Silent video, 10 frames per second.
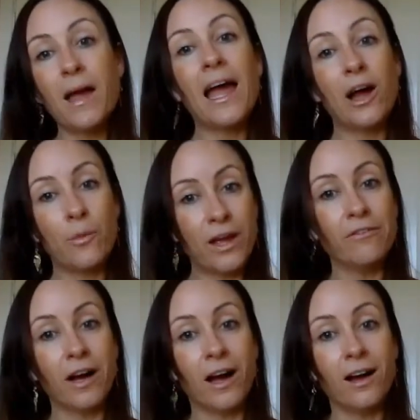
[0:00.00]

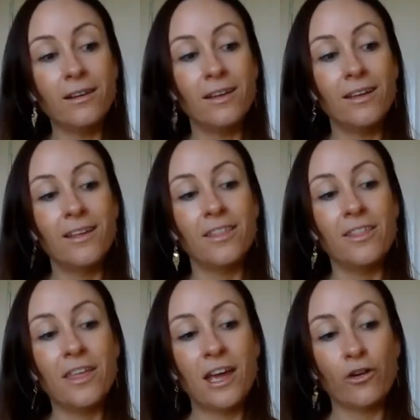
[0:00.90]
However,
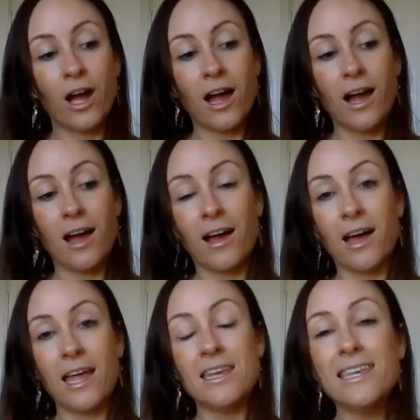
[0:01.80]
there
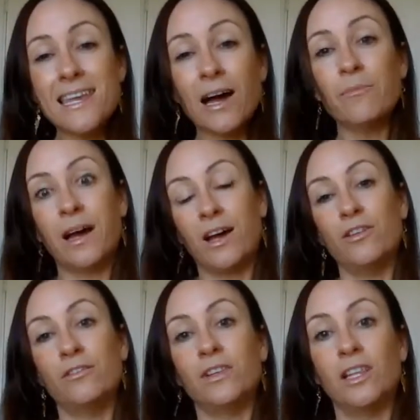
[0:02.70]
are a number
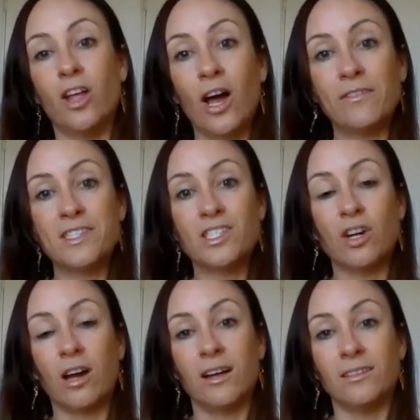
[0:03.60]
of
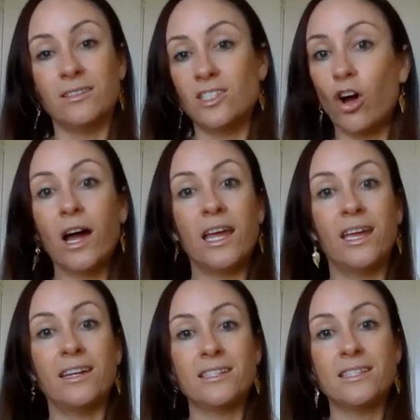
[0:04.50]
lifestyle and
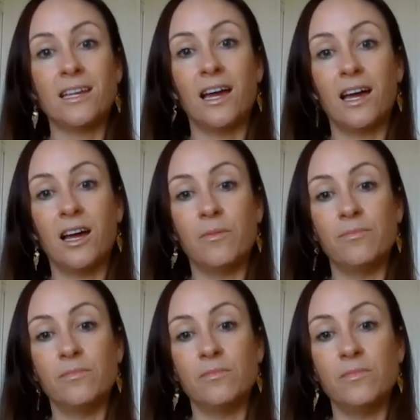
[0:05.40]
diet,
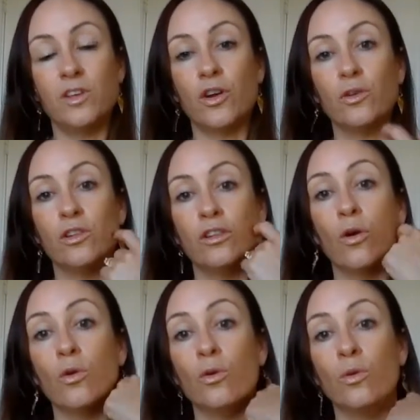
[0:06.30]

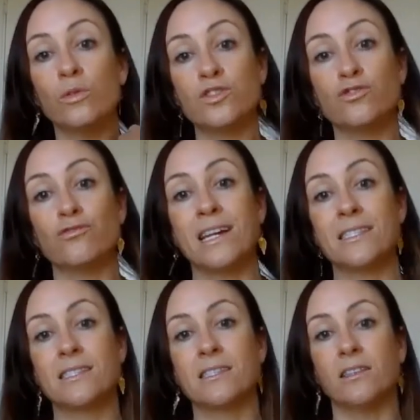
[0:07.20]
low
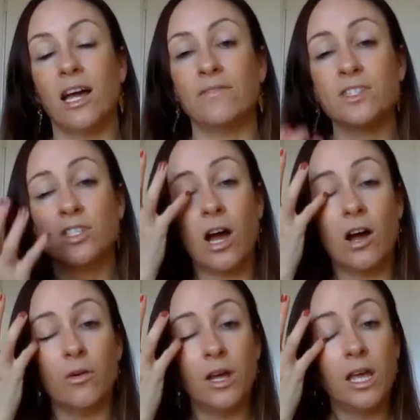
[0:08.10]
stress
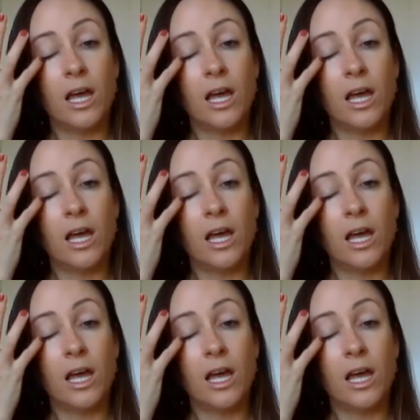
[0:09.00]
lifestyle